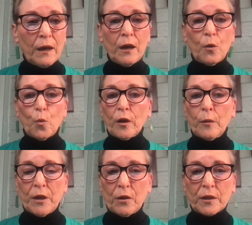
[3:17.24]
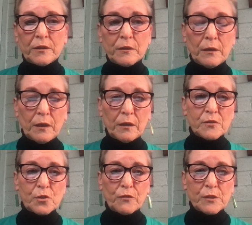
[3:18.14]
where American
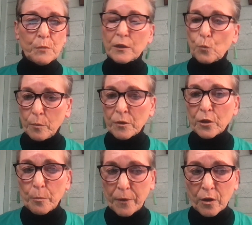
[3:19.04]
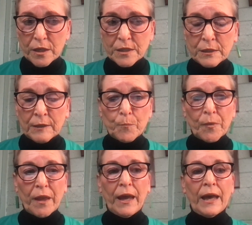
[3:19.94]
servicemen and women are buried.
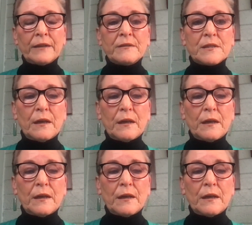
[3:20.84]
Sure. And